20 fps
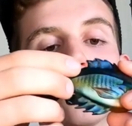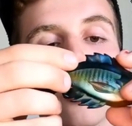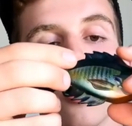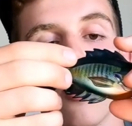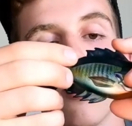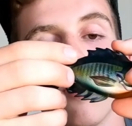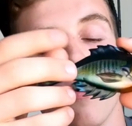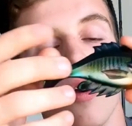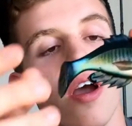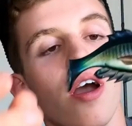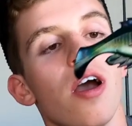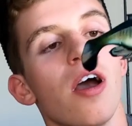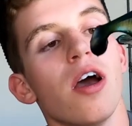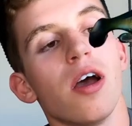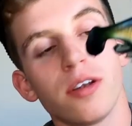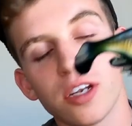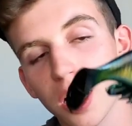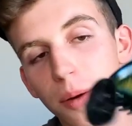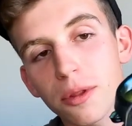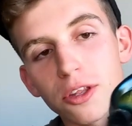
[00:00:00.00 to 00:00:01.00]
So
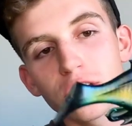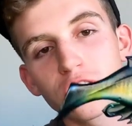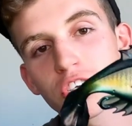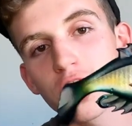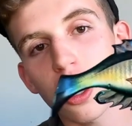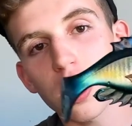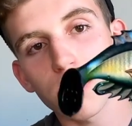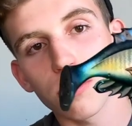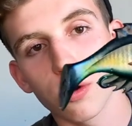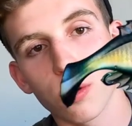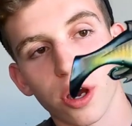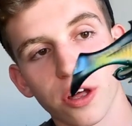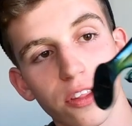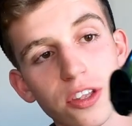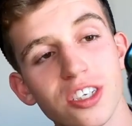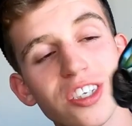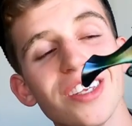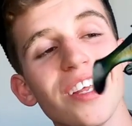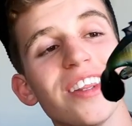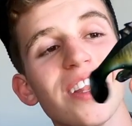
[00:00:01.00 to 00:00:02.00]
talk about this color real
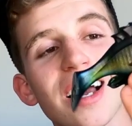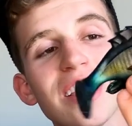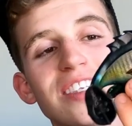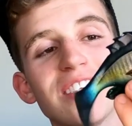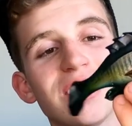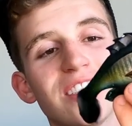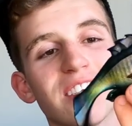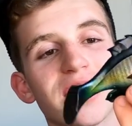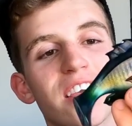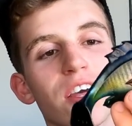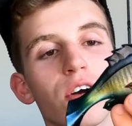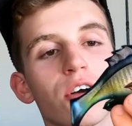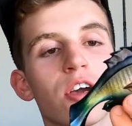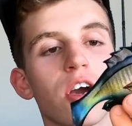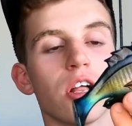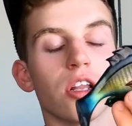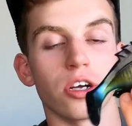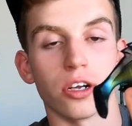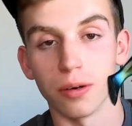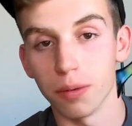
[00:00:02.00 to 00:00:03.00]
quick. This is a licensed to gill
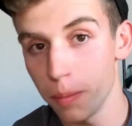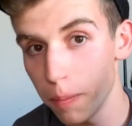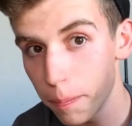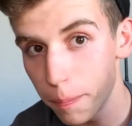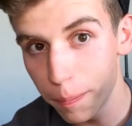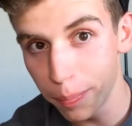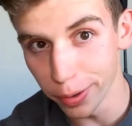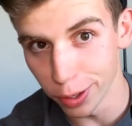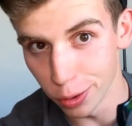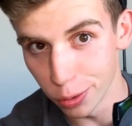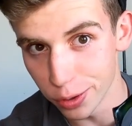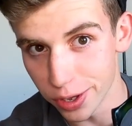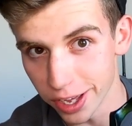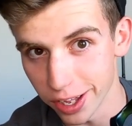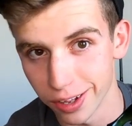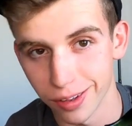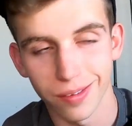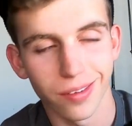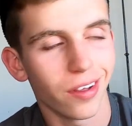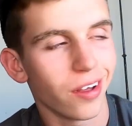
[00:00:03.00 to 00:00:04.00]
color,
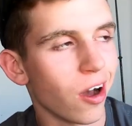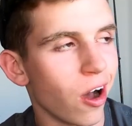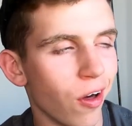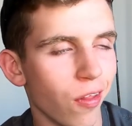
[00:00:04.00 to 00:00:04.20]
bluegill.